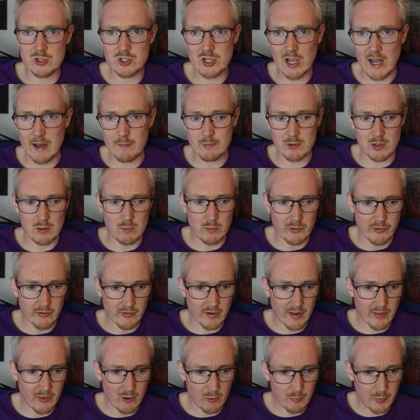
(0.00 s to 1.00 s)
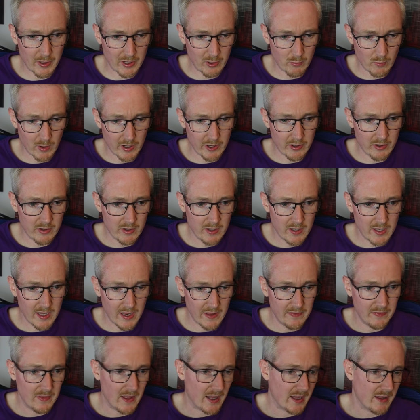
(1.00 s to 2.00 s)
Chapter was another big one,
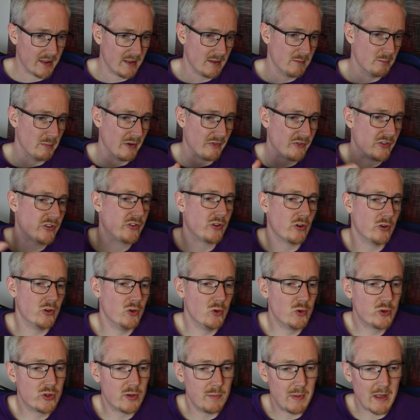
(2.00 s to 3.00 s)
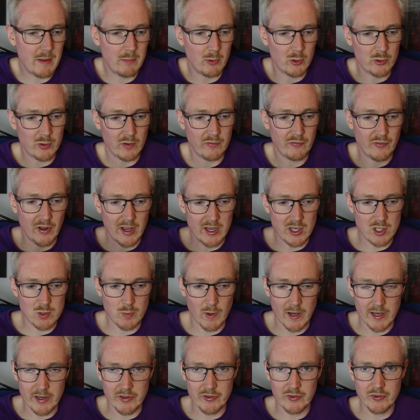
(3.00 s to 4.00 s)
in that Mephiston used to be able to fight
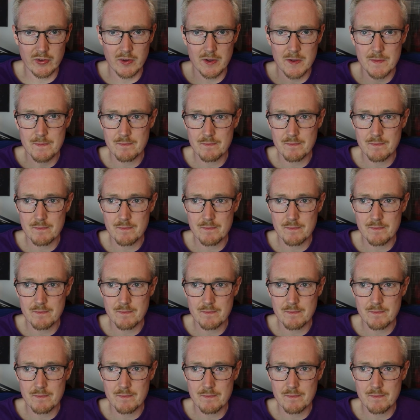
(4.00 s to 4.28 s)
twice.